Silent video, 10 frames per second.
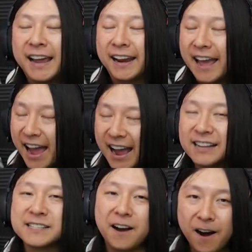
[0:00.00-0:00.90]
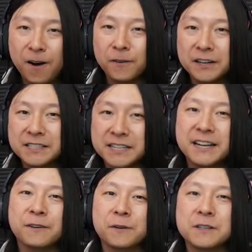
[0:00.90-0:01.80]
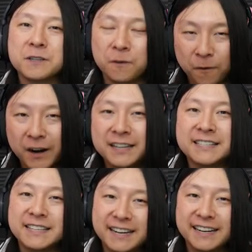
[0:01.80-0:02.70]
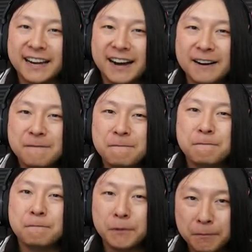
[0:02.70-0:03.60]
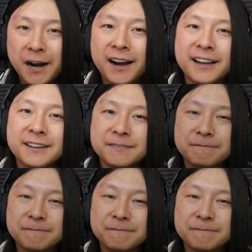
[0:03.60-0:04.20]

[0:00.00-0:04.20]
And as always, it was great seeing ya. Bye-bye.